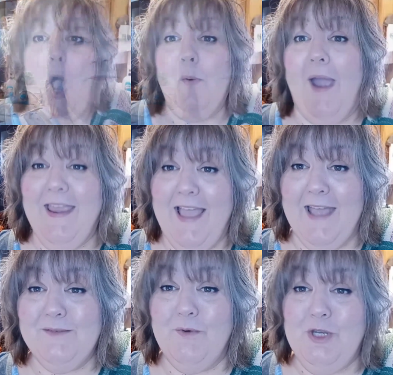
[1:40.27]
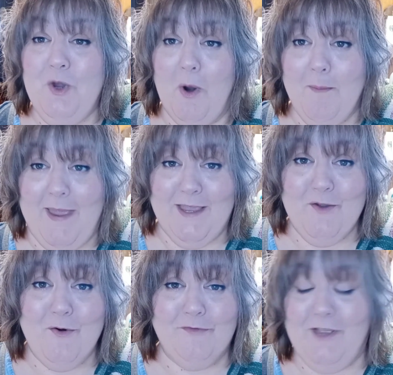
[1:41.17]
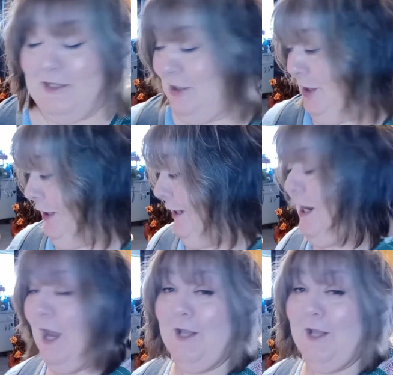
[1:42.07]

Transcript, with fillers: All right, guys, when you are making cornflake chicken,